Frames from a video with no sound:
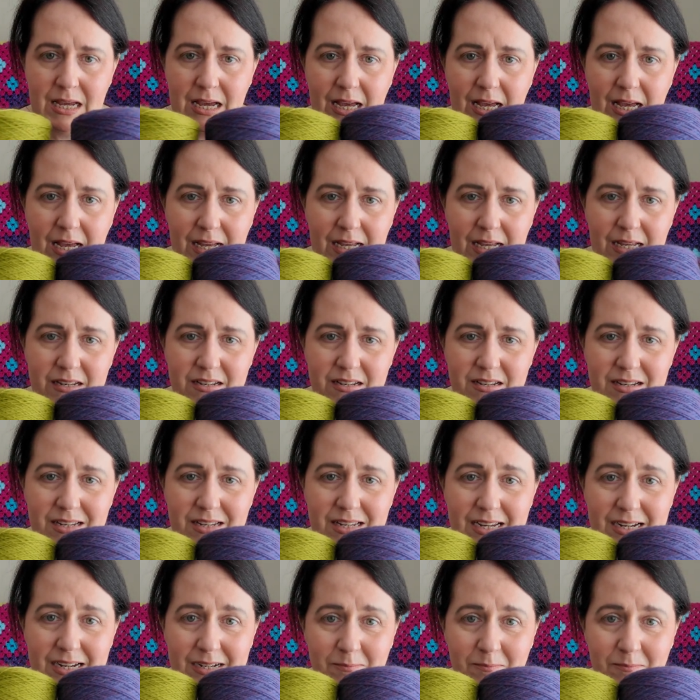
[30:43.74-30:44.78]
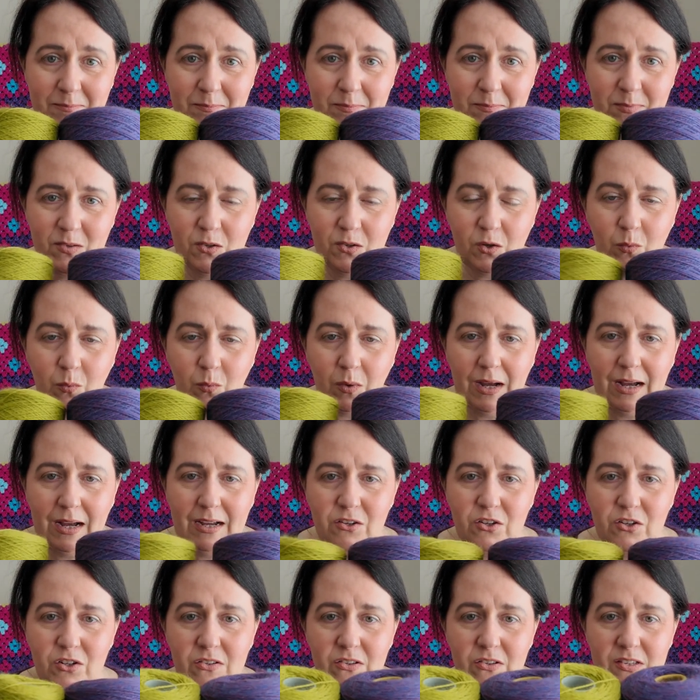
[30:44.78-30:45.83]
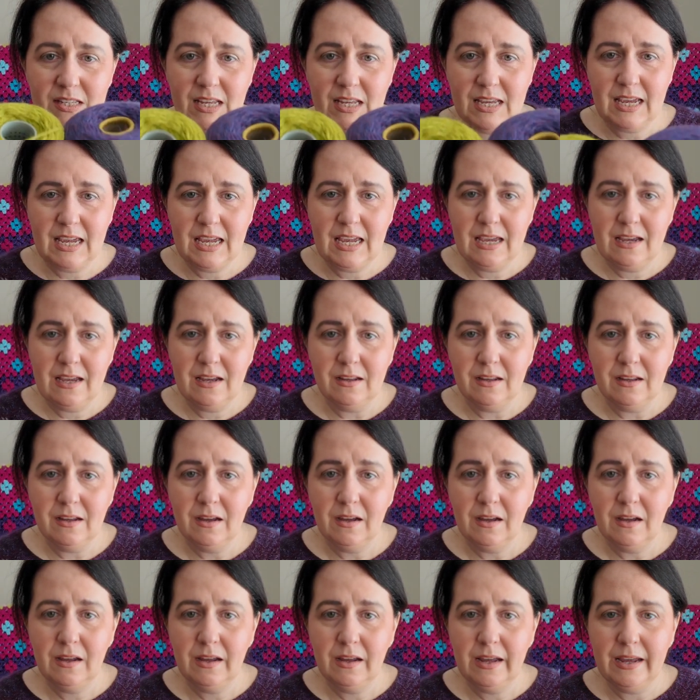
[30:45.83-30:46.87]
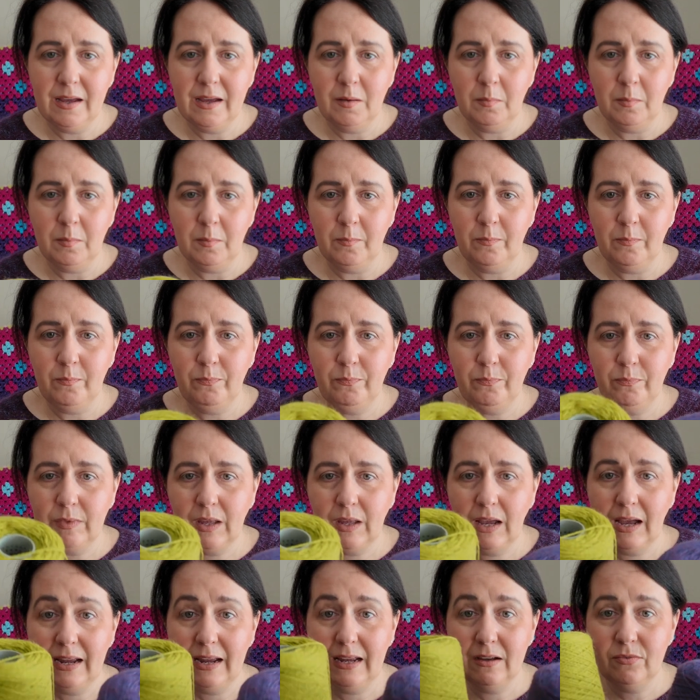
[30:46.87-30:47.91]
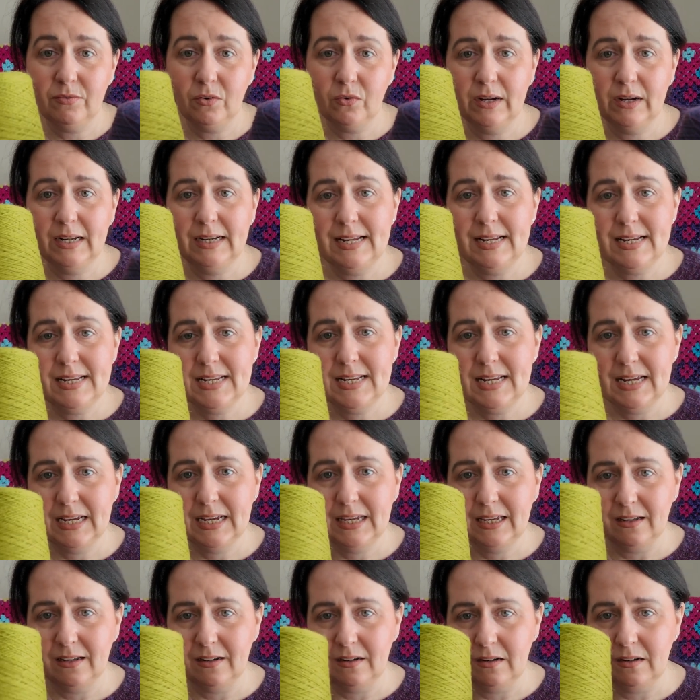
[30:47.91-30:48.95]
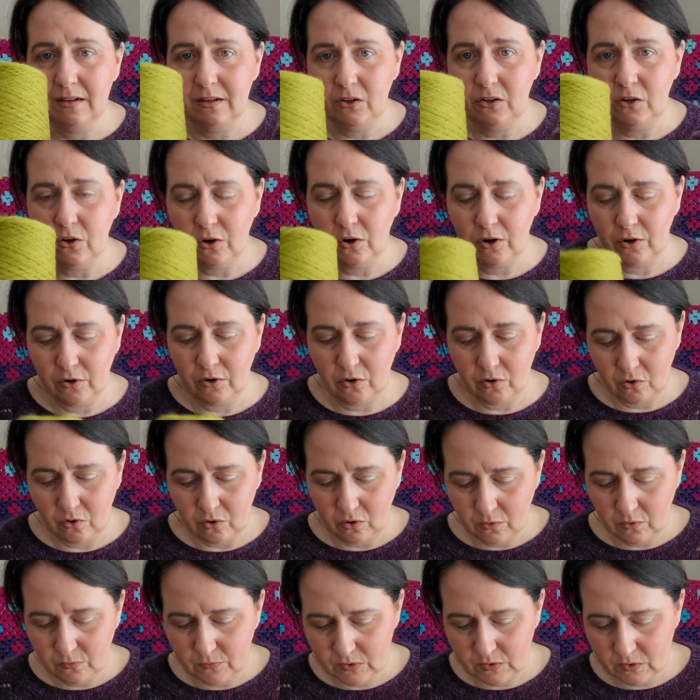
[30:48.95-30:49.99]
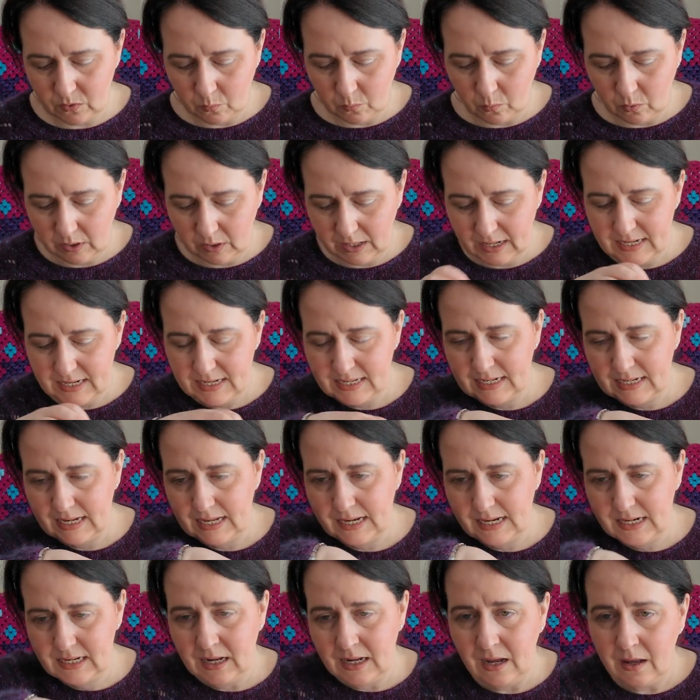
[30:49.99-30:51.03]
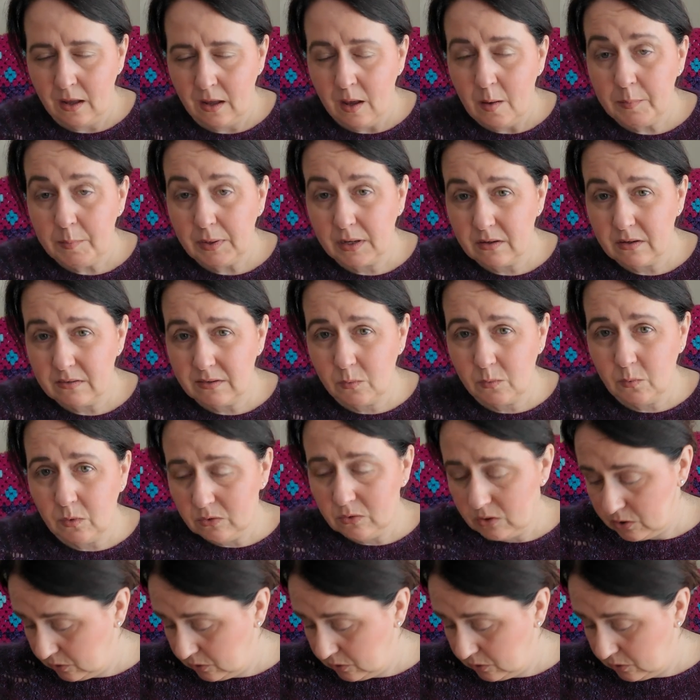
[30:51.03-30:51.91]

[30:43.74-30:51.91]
And yeah, so as you'll see, I have already taken yarn off. So what I did, because I want